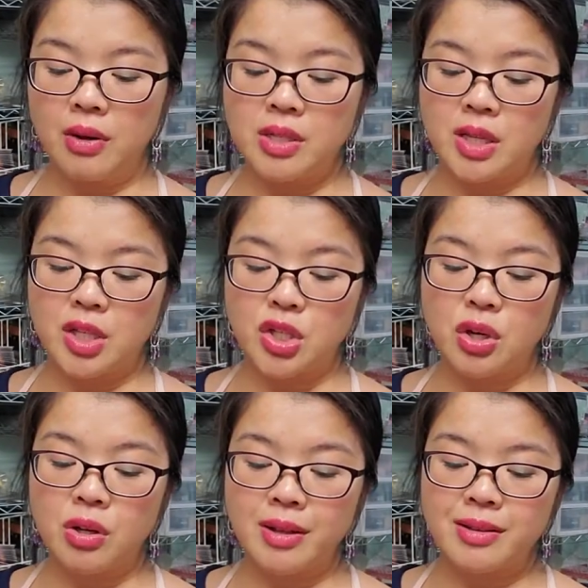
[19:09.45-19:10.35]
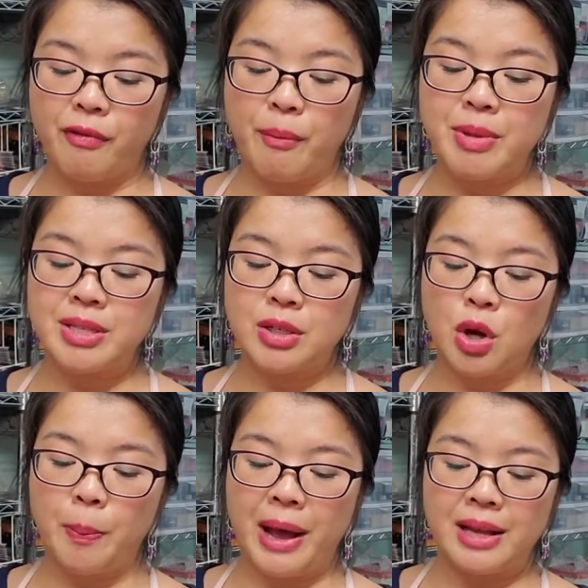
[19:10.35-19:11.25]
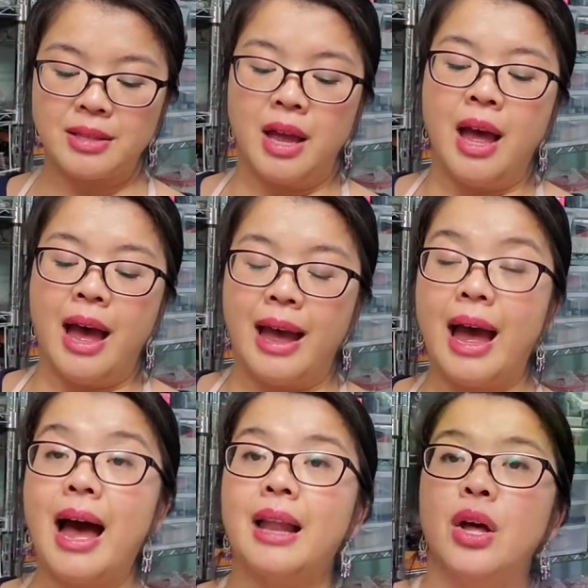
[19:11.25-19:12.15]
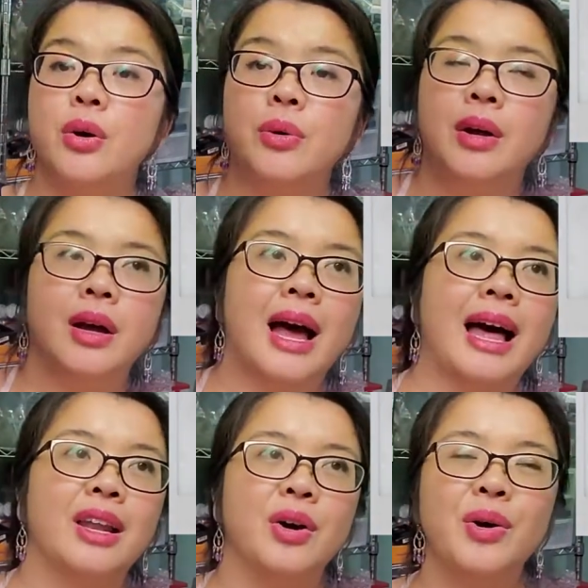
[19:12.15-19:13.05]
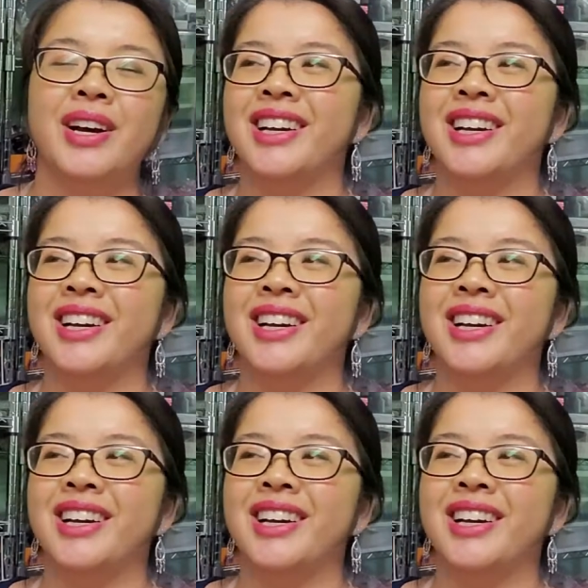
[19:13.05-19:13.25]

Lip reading: is the sterling silver mystic topaz halo